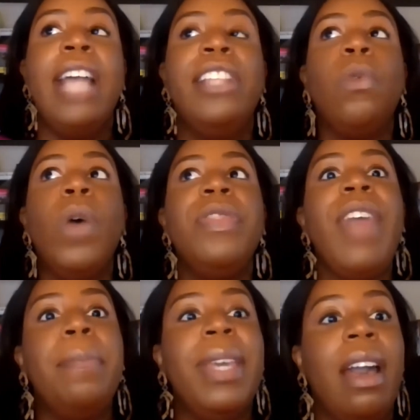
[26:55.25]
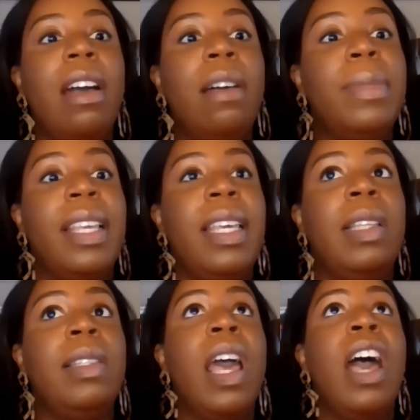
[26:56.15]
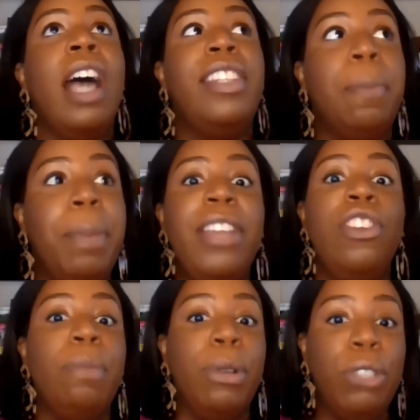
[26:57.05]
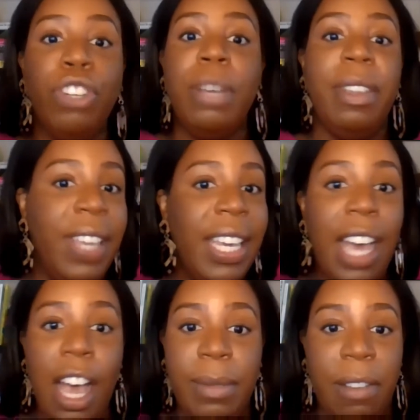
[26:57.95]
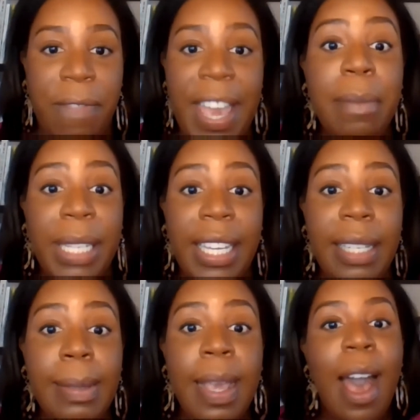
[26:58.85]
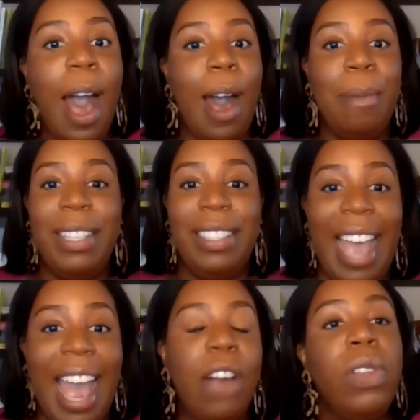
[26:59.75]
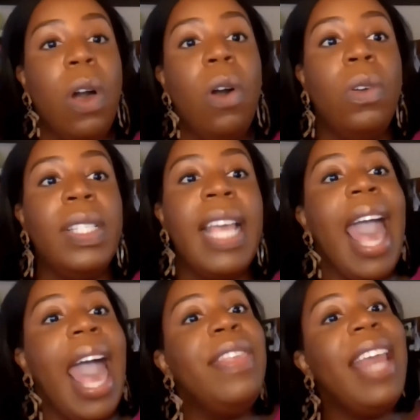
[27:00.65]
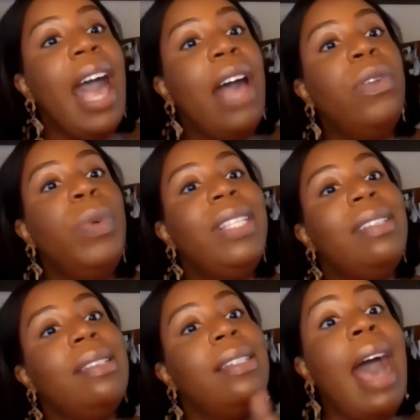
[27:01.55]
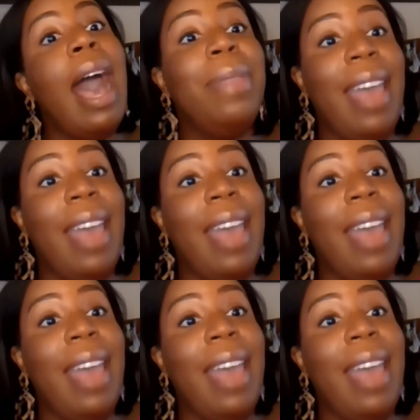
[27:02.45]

And so what that becomes is a dependable stream of income to families and to households. And then how do we stop